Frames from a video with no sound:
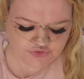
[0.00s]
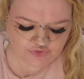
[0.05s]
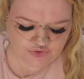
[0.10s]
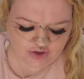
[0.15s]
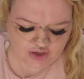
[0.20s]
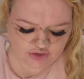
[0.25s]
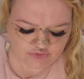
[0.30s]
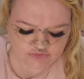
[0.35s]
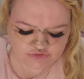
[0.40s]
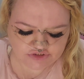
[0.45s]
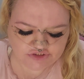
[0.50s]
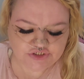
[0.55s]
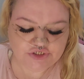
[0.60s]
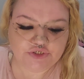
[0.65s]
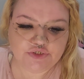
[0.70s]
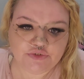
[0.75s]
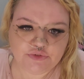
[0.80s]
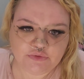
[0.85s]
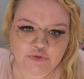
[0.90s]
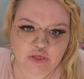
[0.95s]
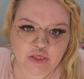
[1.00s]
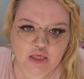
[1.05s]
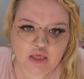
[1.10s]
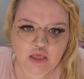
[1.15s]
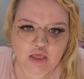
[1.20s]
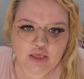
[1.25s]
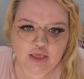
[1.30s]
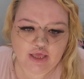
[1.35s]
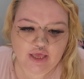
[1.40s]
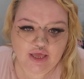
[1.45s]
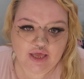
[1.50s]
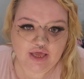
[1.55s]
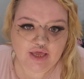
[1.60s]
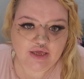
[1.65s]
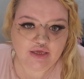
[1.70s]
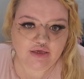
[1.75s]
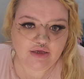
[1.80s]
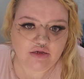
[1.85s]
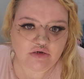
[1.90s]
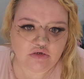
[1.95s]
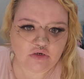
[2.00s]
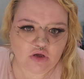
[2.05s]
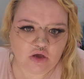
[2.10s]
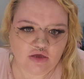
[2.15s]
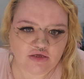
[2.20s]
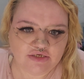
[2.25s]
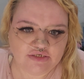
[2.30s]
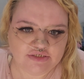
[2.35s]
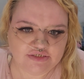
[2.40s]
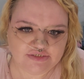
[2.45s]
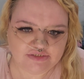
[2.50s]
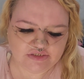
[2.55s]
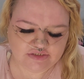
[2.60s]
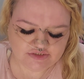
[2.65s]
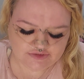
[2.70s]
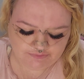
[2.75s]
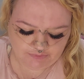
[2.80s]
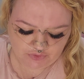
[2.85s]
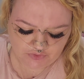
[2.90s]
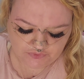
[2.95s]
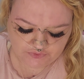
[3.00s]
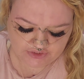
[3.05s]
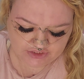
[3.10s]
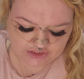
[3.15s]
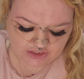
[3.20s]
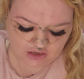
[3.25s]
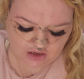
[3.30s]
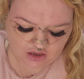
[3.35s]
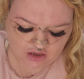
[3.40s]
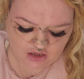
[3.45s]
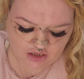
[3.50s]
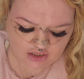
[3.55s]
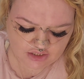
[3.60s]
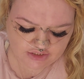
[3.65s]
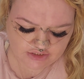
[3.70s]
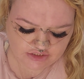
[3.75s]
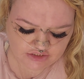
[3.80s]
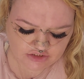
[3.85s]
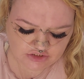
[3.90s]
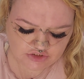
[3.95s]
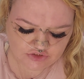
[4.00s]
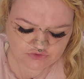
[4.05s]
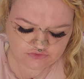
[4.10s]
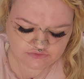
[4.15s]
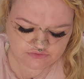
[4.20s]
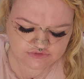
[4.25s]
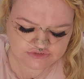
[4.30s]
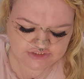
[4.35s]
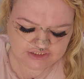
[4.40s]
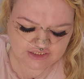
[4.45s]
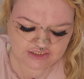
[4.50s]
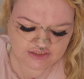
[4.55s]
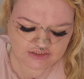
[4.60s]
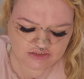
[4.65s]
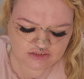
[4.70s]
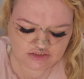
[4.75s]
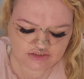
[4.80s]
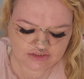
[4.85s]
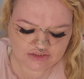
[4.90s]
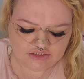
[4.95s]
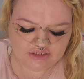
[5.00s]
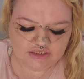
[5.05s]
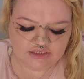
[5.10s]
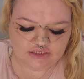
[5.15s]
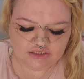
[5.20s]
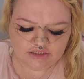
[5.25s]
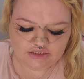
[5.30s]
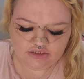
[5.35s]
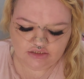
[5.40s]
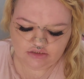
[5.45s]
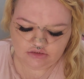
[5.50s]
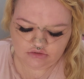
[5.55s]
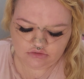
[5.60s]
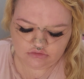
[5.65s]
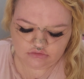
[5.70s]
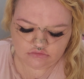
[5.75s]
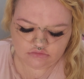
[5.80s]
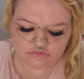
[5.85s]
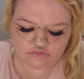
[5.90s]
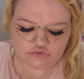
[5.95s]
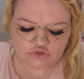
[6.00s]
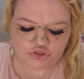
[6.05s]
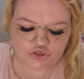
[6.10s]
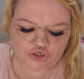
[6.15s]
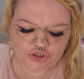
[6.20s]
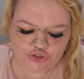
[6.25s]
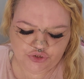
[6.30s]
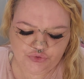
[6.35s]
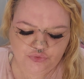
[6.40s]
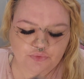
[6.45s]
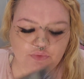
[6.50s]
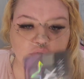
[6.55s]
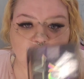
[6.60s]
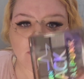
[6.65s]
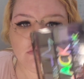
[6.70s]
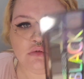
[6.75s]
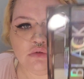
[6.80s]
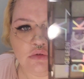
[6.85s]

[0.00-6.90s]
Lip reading: thought I would do a nice smoky eye using the new